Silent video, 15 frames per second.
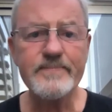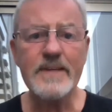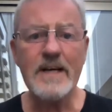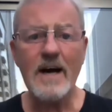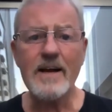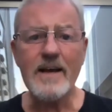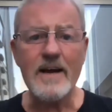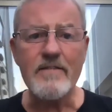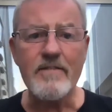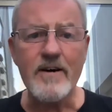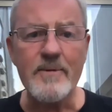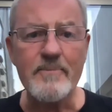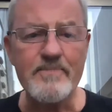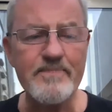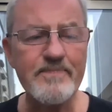I gave
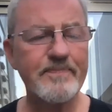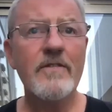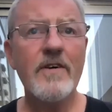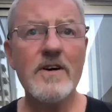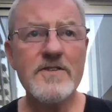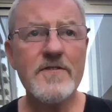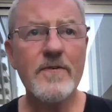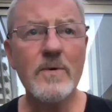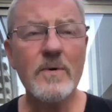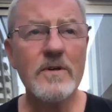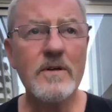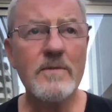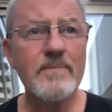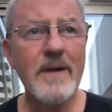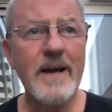up. Fast forward,
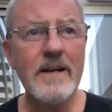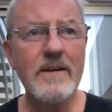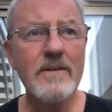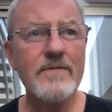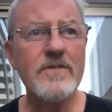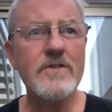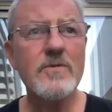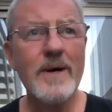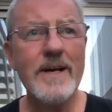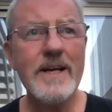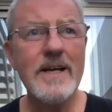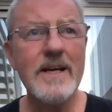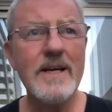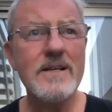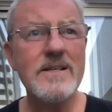end of
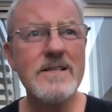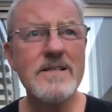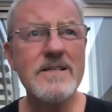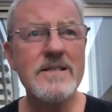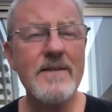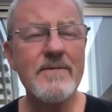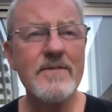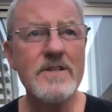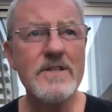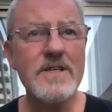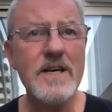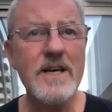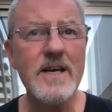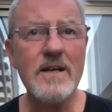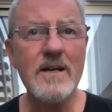
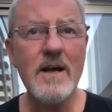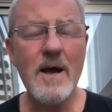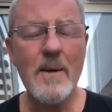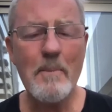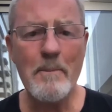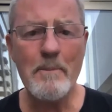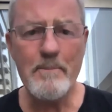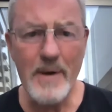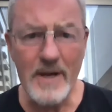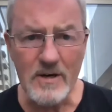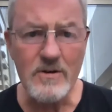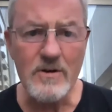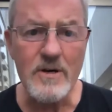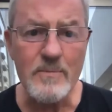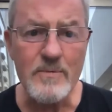2017,
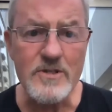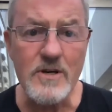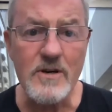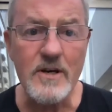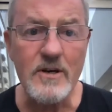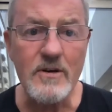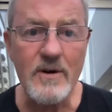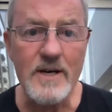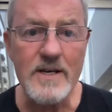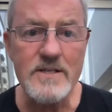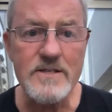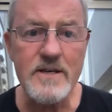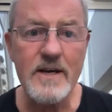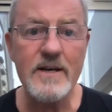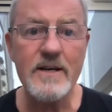Bitcoin was going
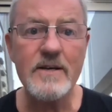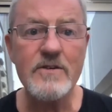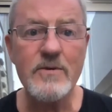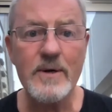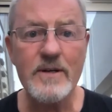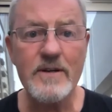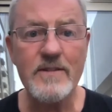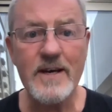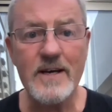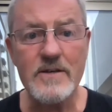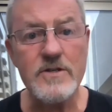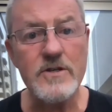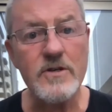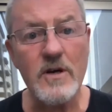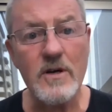crazy, hitting
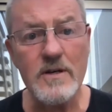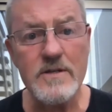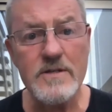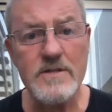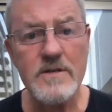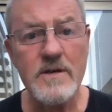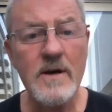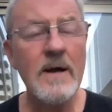$20,000.